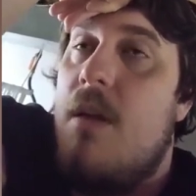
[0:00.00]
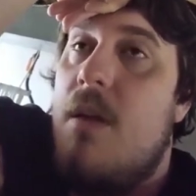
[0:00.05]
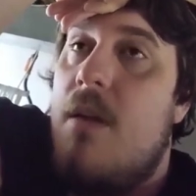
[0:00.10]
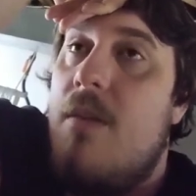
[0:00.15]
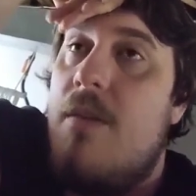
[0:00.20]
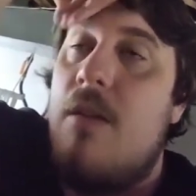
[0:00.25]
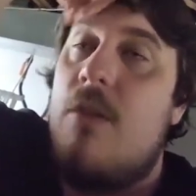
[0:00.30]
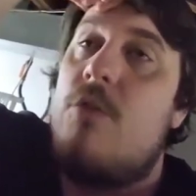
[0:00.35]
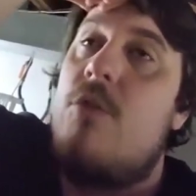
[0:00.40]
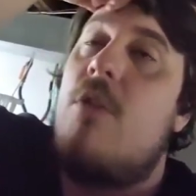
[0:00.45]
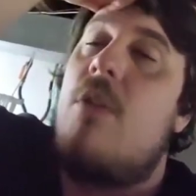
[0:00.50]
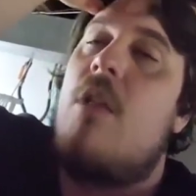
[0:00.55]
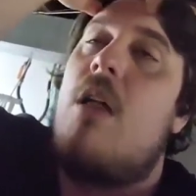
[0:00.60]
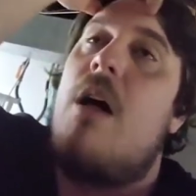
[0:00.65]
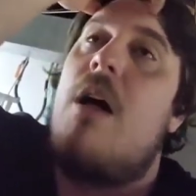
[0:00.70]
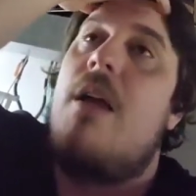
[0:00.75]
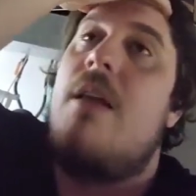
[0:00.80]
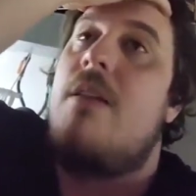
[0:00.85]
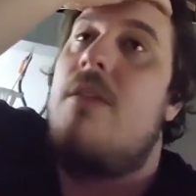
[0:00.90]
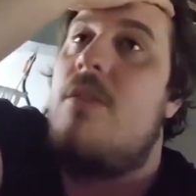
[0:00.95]

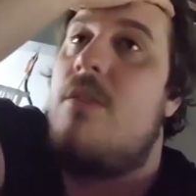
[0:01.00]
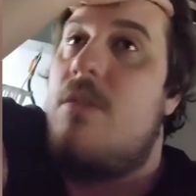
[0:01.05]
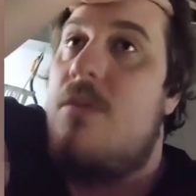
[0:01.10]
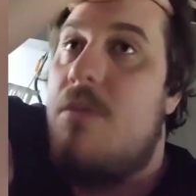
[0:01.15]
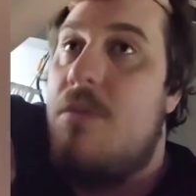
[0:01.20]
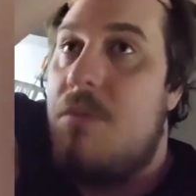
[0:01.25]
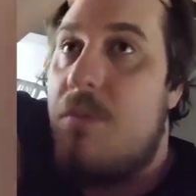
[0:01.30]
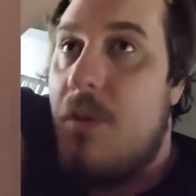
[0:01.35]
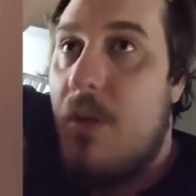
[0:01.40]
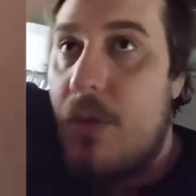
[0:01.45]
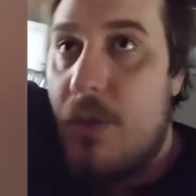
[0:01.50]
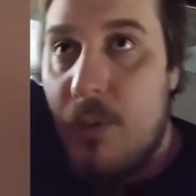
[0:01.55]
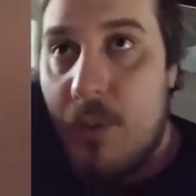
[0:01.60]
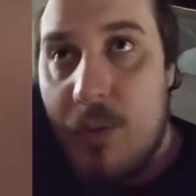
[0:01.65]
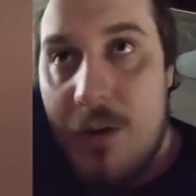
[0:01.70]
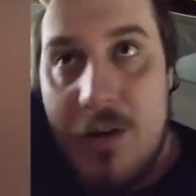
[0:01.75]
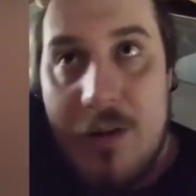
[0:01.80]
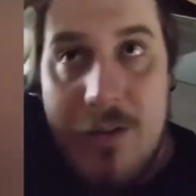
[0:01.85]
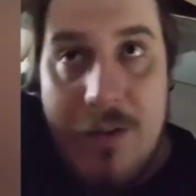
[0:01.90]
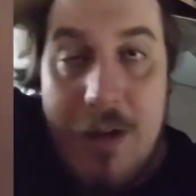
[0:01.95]
centralized
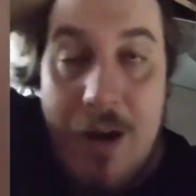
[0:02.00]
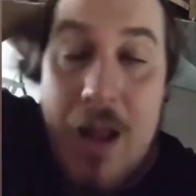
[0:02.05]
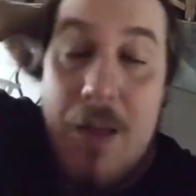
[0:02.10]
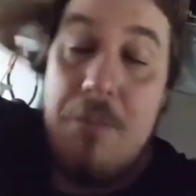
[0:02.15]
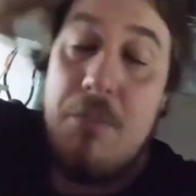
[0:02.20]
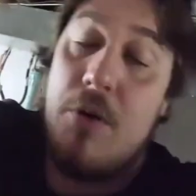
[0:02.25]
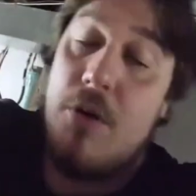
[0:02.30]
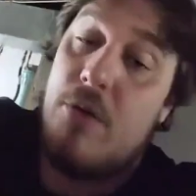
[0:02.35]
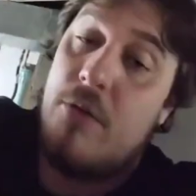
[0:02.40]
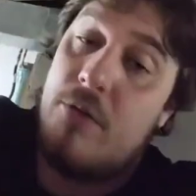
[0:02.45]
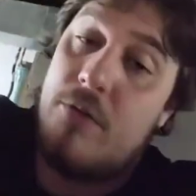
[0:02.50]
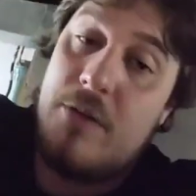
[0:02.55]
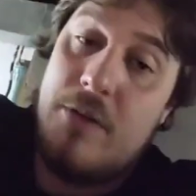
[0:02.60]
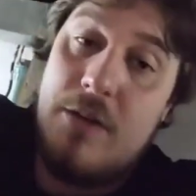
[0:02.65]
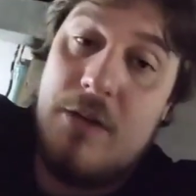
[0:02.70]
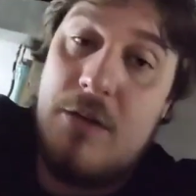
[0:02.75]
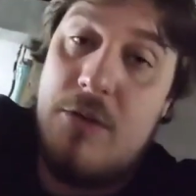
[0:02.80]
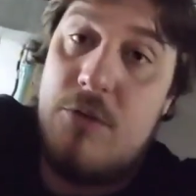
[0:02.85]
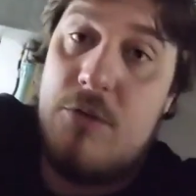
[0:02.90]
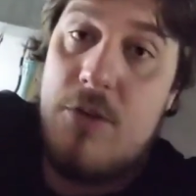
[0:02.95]
authorities that I personally
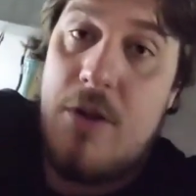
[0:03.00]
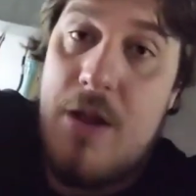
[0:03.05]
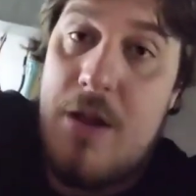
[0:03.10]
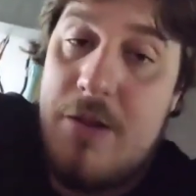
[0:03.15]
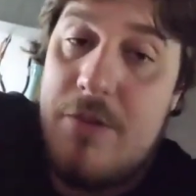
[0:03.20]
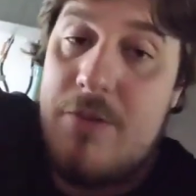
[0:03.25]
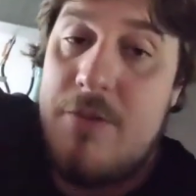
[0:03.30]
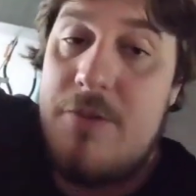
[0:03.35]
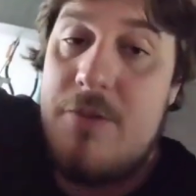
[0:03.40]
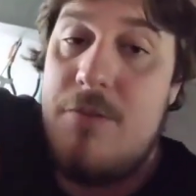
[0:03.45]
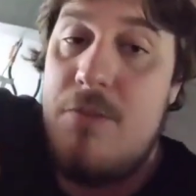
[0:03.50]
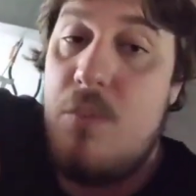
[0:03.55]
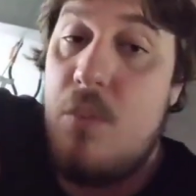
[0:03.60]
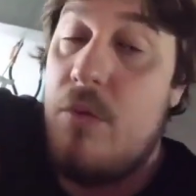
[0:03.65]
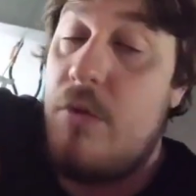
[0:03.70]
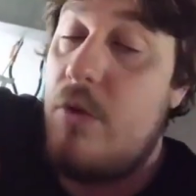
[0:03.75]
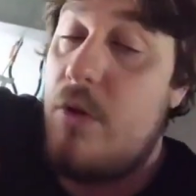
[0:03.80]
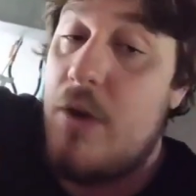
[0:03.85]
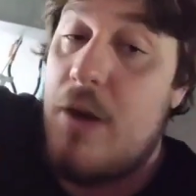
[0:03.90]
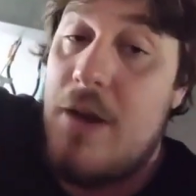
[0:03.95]
didn't trust
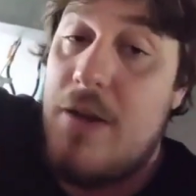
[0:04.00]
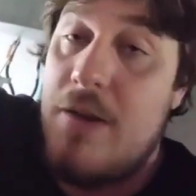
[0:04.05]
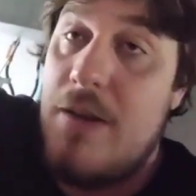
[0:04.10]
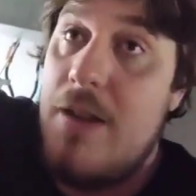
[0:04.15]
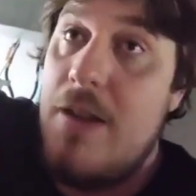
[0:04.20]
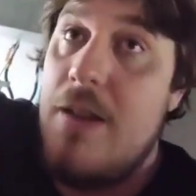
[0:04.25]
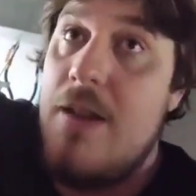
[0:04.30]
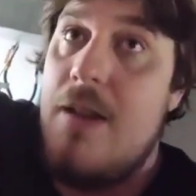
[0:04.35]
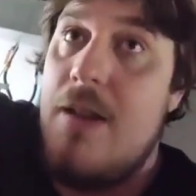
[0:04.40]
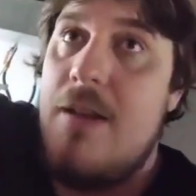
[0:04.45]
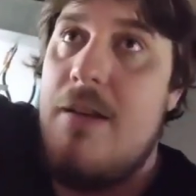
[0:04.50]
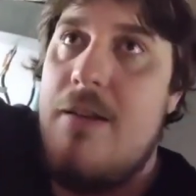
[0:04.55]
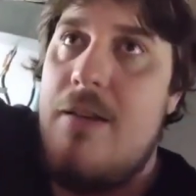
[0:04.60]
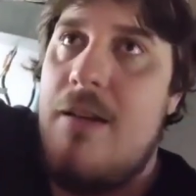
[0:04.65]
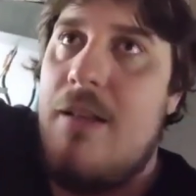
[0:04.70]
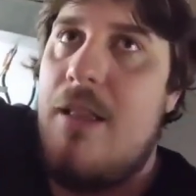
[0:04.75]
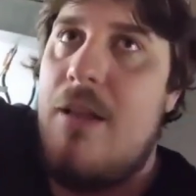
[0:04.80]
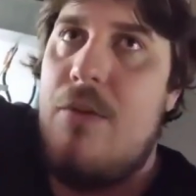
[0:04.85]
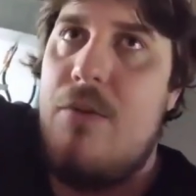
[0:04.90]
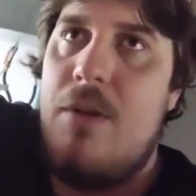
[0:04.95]
was a good idea
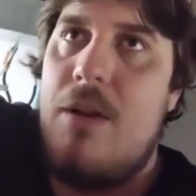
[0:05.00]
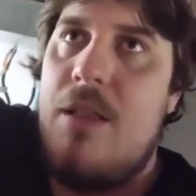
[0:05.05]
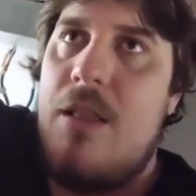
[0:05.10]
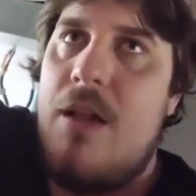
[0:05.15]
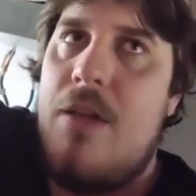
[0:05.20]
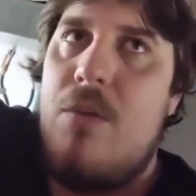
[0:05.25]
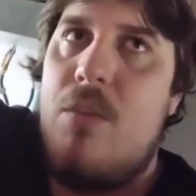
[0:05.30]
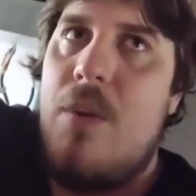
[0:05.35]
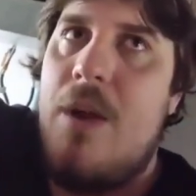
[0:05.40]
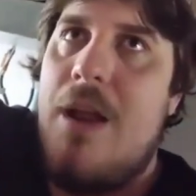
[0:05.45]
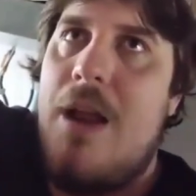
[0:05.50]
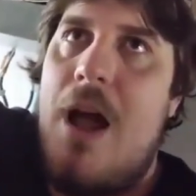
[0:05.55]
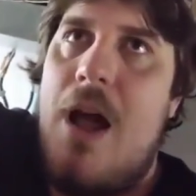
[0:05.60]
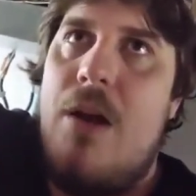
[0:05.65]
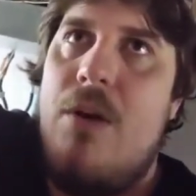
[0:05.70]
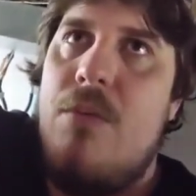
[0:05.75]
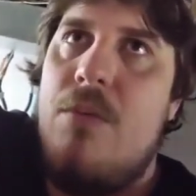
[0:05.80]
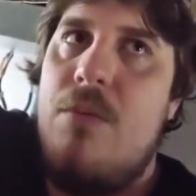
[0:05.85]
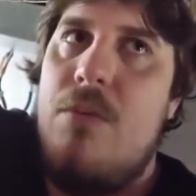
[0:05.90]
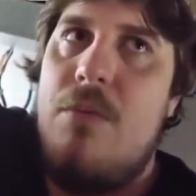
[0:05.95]
until I realized wait I
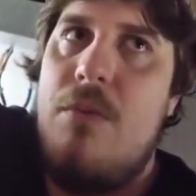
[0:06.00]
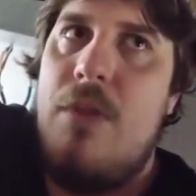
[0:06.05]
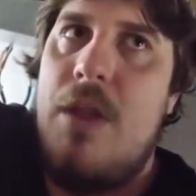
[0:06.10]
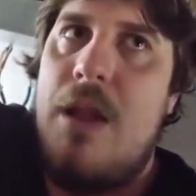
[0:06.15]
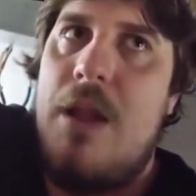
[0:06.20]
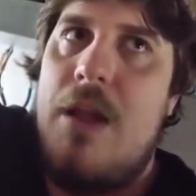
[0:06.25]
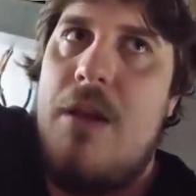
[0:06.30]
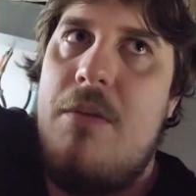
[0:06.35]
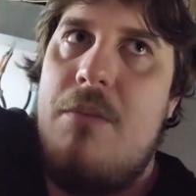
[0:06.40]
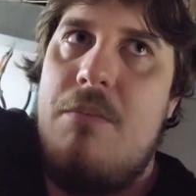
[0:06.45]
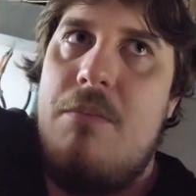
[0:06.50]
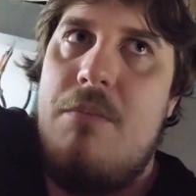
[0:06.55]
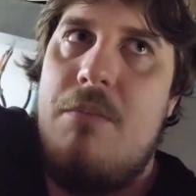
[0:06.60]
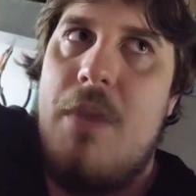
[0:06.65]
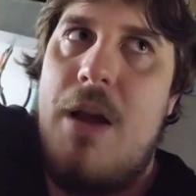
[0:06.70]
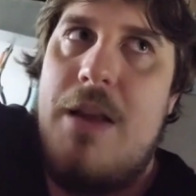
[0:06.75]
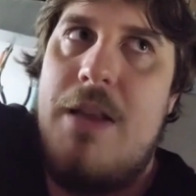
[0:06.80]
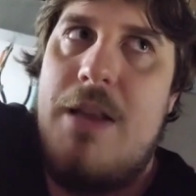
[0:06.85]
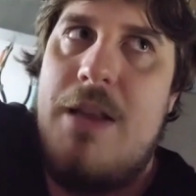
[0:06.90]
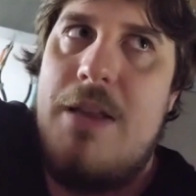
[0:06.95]
don't think
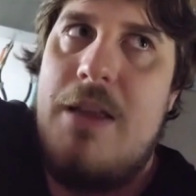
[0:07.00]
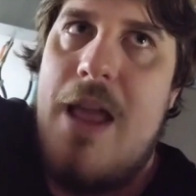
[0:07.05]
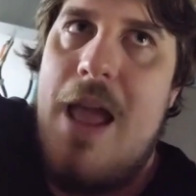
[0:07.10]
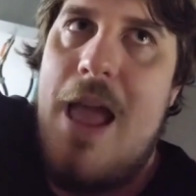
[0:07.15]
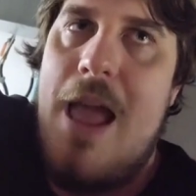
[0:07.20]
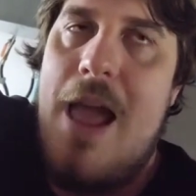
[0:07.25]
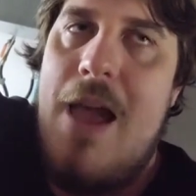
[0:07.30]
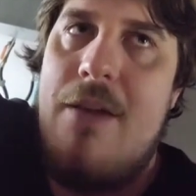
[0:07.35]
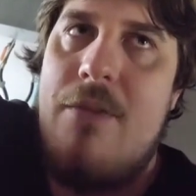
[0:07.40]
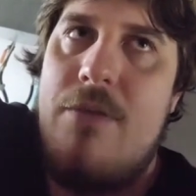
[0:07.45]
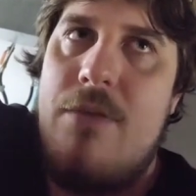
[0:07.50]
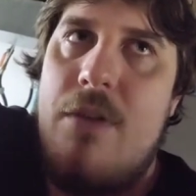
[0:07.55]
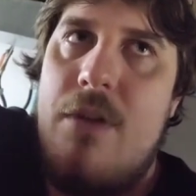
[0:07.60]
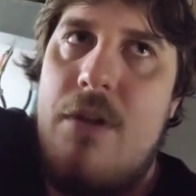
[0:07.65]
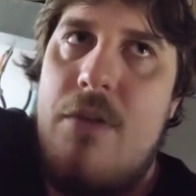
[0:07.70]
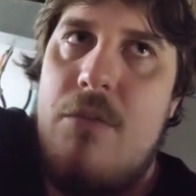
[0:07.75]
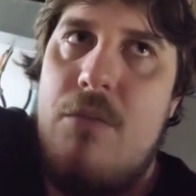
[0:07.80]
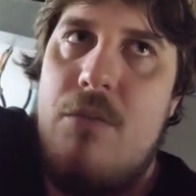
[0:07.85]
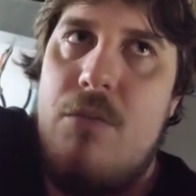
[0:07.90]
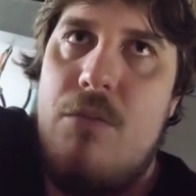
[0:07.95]
I need to have the
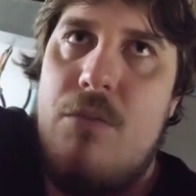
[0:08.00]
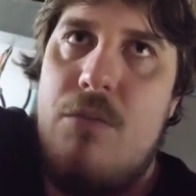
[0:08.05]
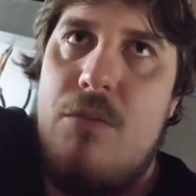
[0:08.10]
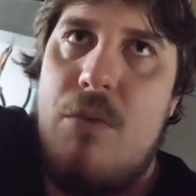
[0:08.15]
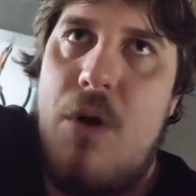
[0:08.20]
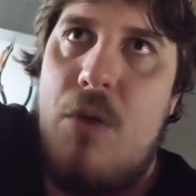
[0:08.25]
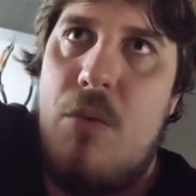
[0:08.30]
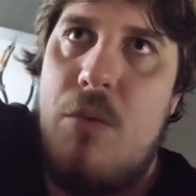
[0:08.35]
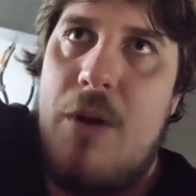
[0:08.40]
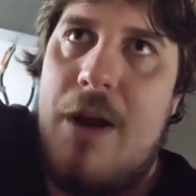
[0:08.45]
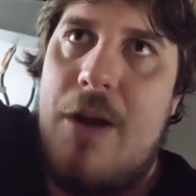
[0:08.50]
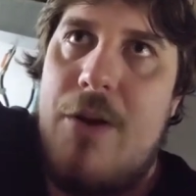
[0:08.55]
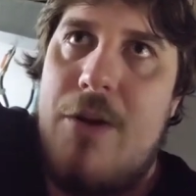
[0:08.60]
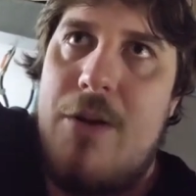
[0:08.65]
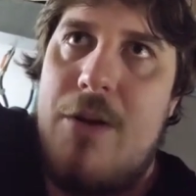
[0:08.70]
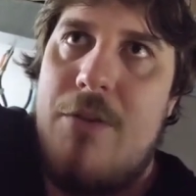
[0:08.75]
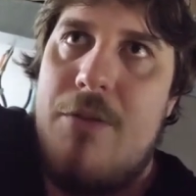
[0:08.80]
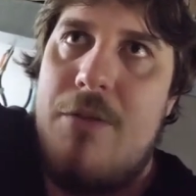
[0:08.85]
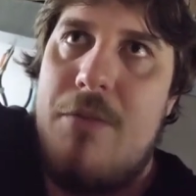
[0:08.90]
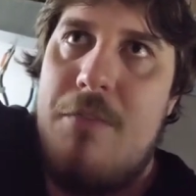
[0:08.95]
a
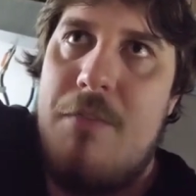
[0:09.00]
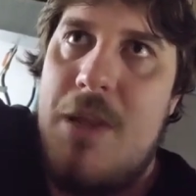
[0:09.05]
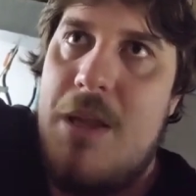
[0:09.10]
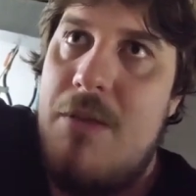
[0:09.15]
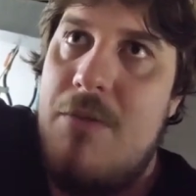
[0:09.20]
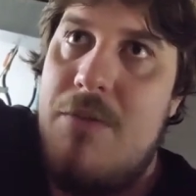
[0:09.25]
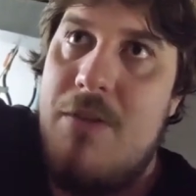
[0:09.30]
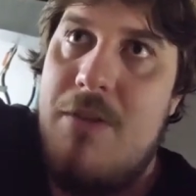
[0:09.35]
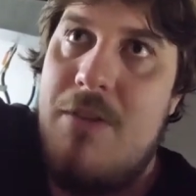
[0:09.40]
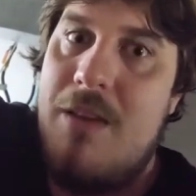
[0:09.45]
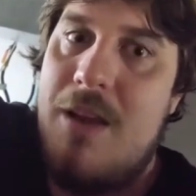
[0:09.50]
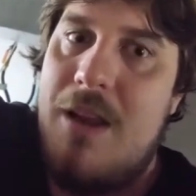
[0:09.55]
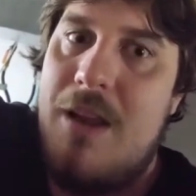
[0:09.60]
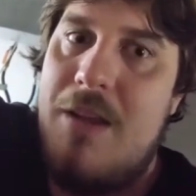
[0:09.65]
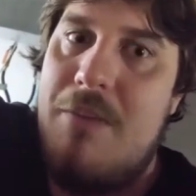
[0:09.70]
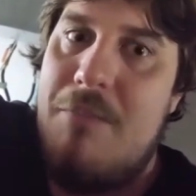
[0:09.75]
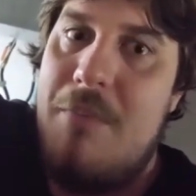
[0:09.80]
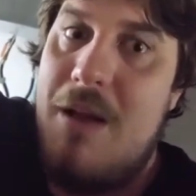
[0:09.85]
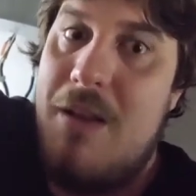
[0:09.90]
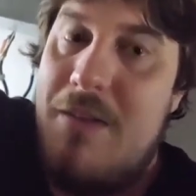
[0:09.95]
record of me
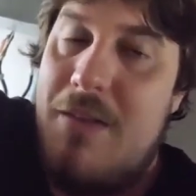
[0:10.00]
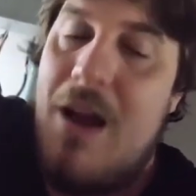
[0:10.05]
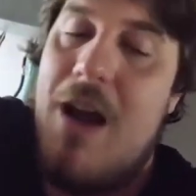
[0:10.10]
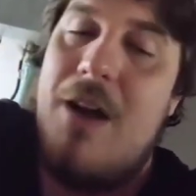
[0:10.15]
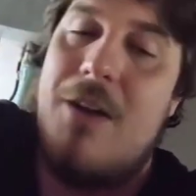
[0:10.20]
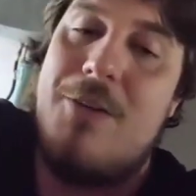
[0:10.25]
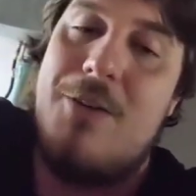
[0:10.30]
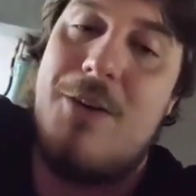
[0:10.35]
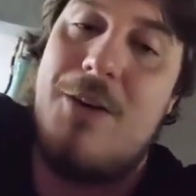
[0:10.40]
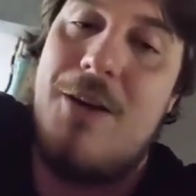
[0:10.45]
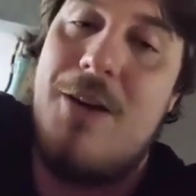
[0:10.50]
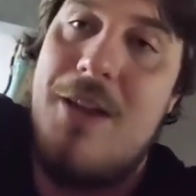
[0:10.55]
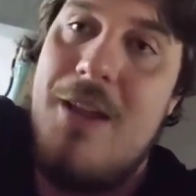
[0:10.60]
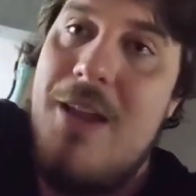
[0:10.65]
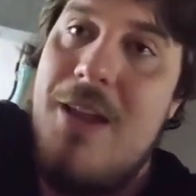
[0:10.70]
visiting a doctor